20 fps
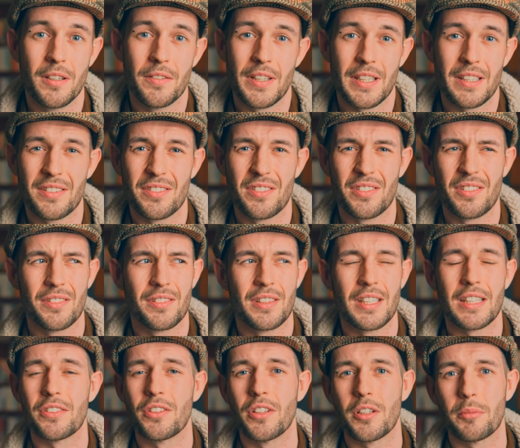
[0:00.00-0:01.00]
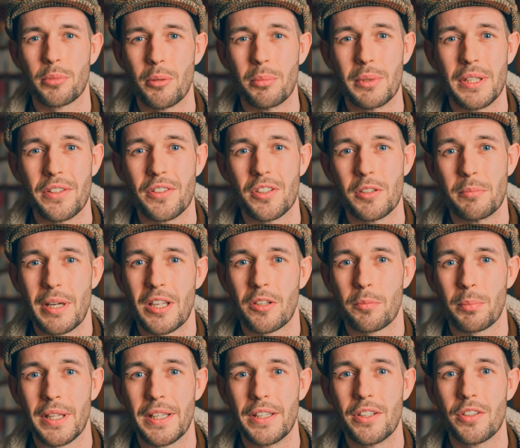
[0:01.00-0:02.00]
I think TikTok probably isn't the best
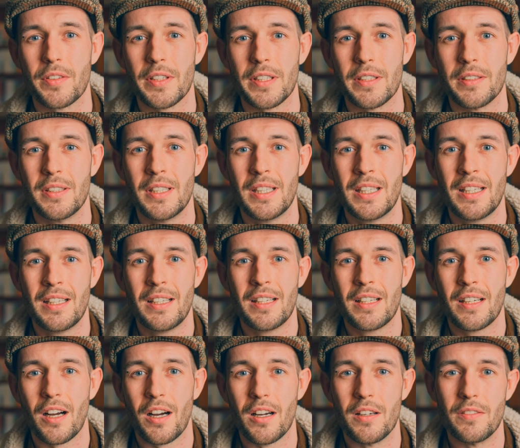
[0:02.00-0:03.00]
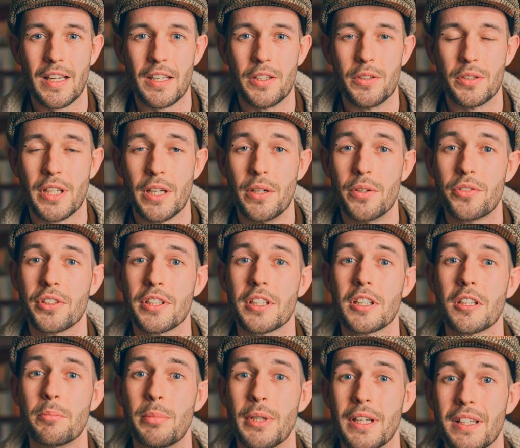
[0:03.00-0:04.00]
place for high value
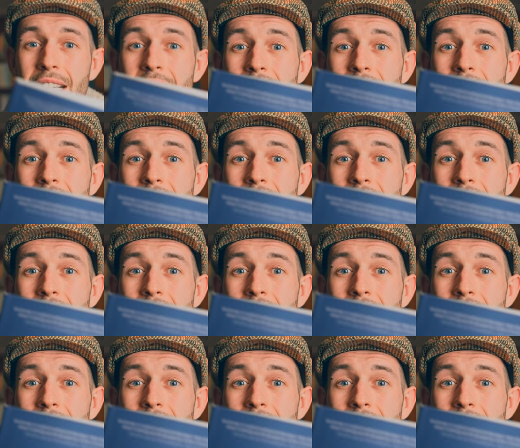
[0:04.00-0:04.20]
coaching, but